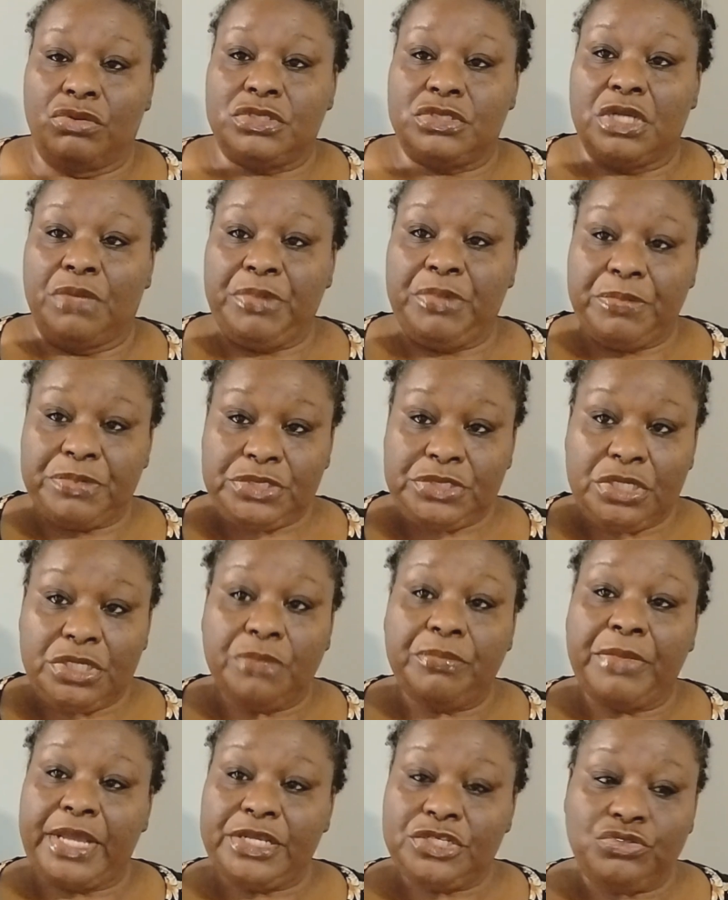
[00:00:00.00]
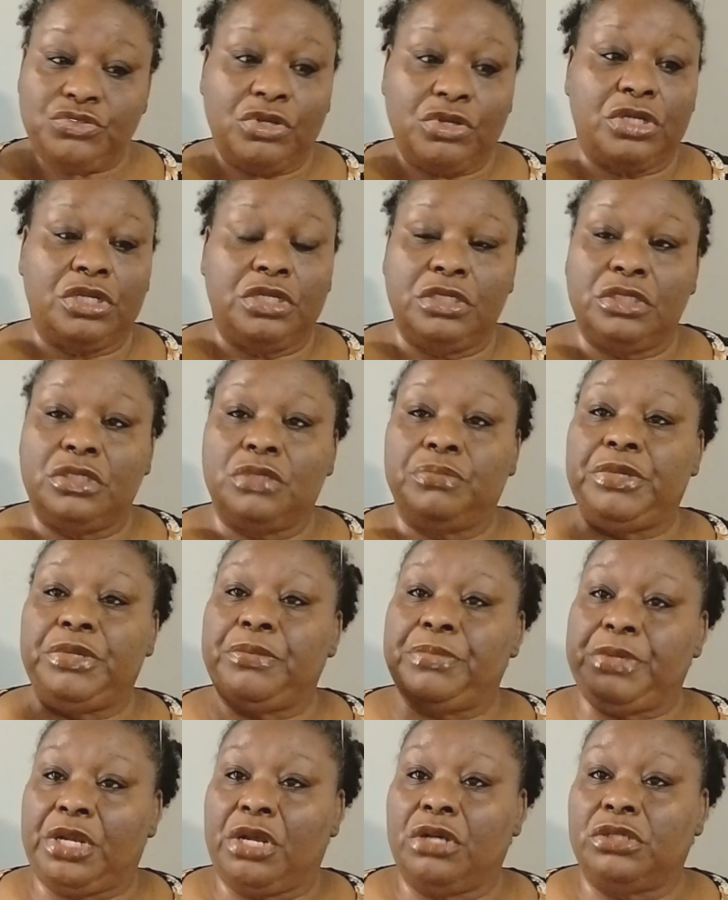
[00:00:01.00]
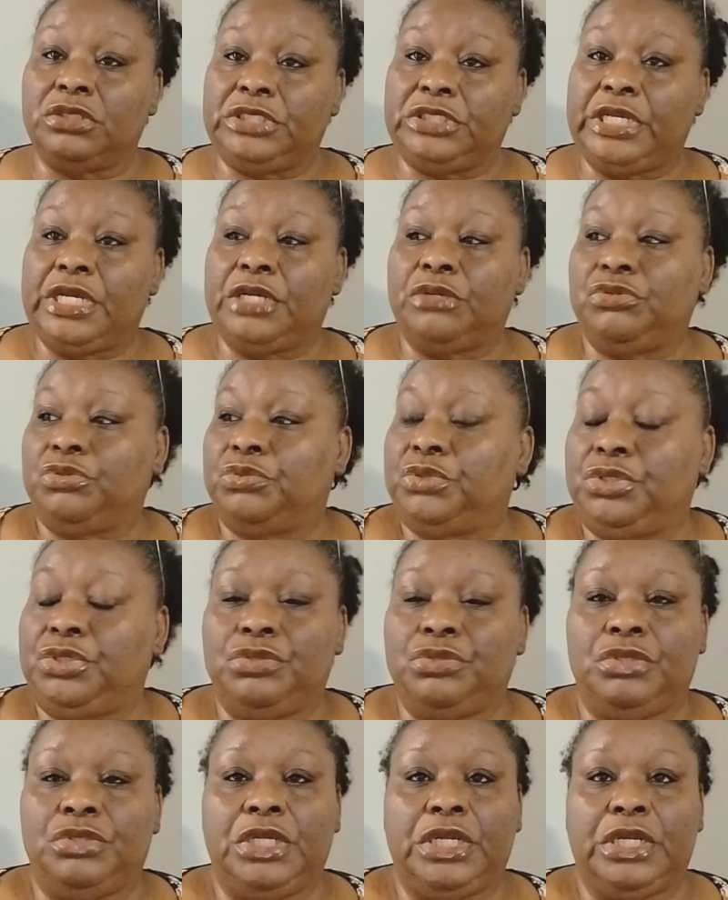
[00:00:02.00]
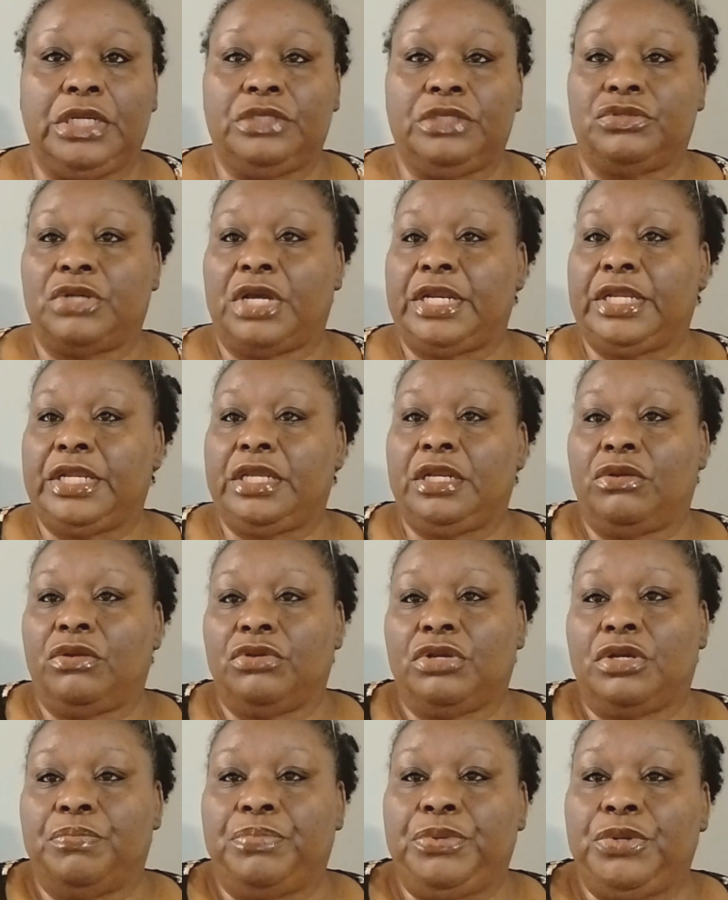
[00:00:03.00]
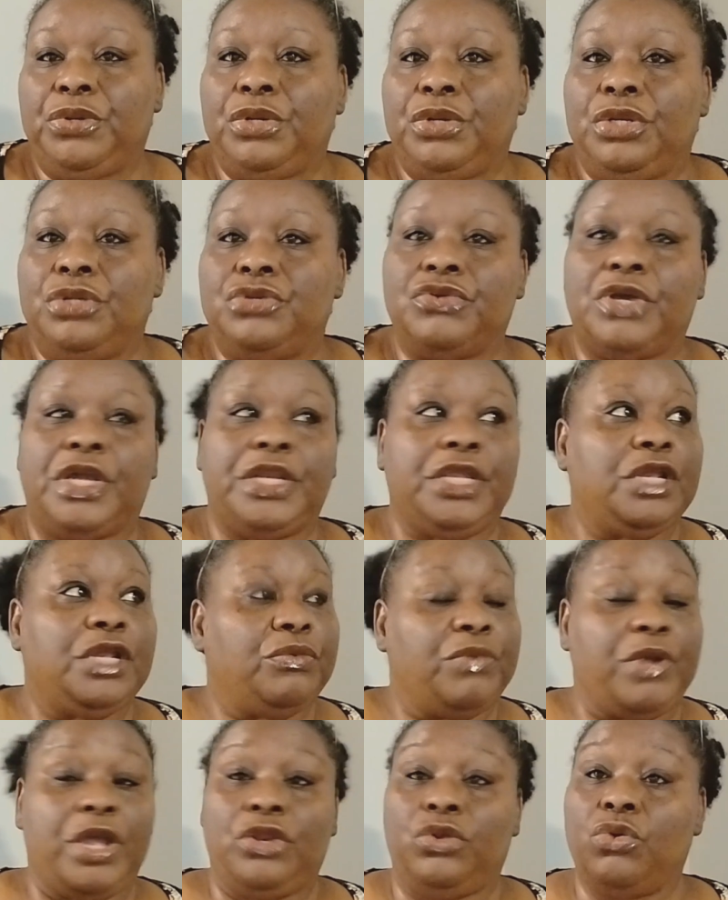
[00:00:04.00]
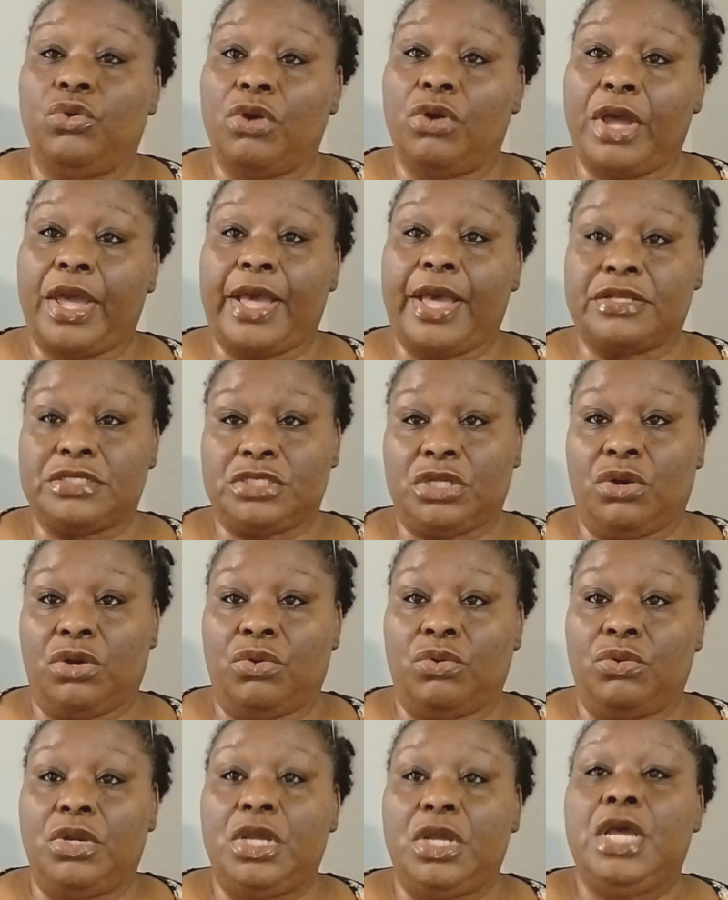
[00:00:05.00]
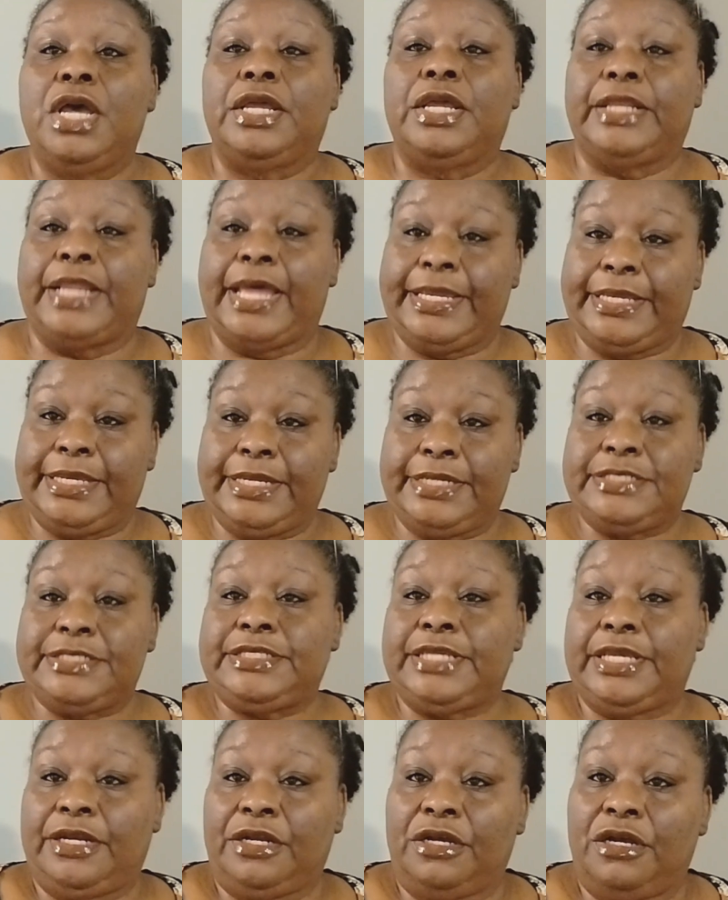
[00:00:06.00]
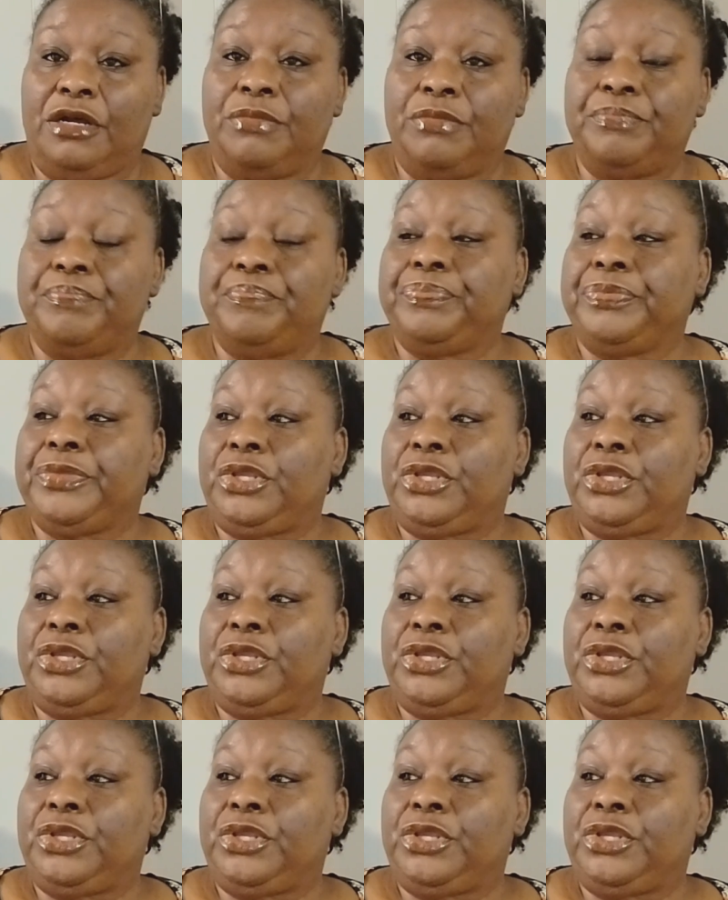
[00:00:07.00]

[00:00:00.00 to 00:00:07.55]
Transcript: Some people still might struggle a little bit because, yeah, when you trying to get on the computer and you're trying to get around your household like it's set up,